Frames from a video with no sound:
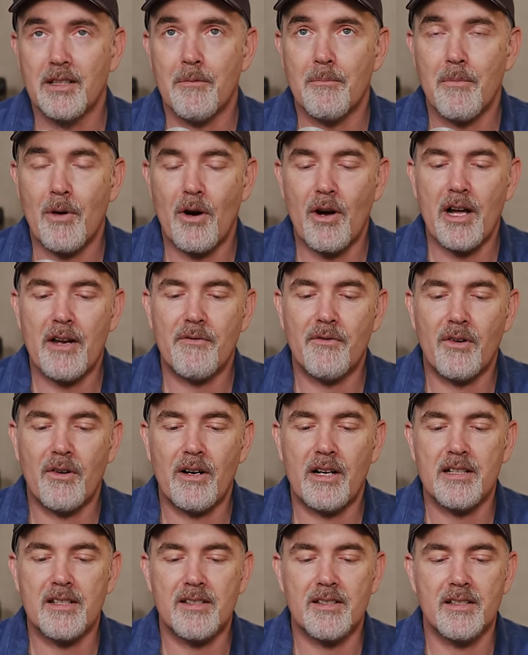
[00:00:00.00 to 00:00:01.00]
My
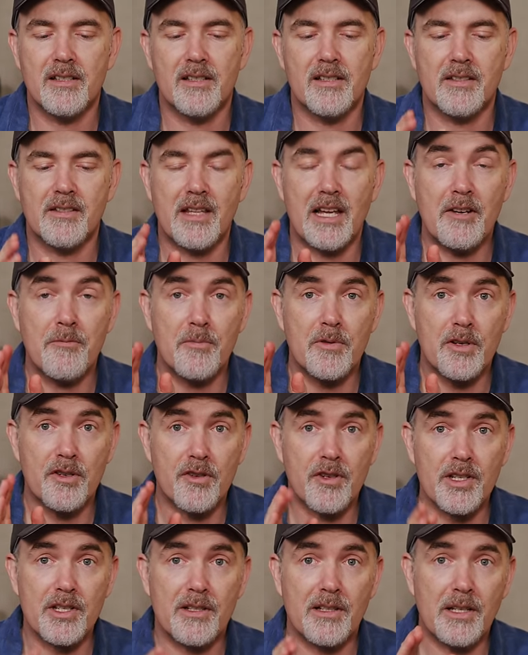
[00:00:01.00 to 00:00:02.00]
advice is they
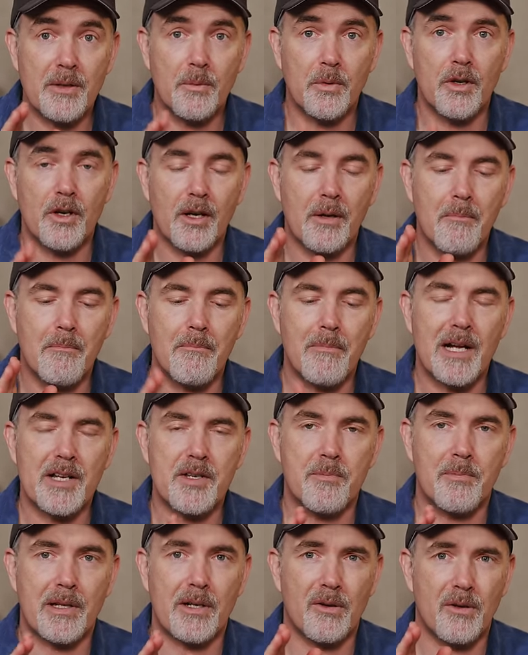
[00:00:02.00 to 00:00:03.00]
traditionally work
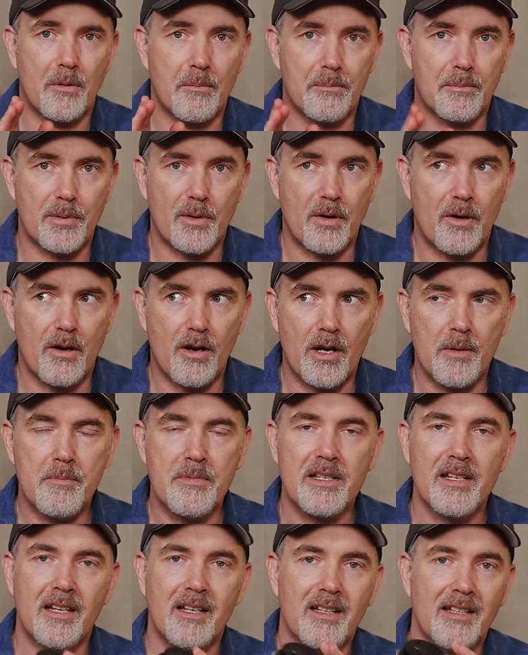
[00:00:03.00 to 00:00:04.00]
much better on primes.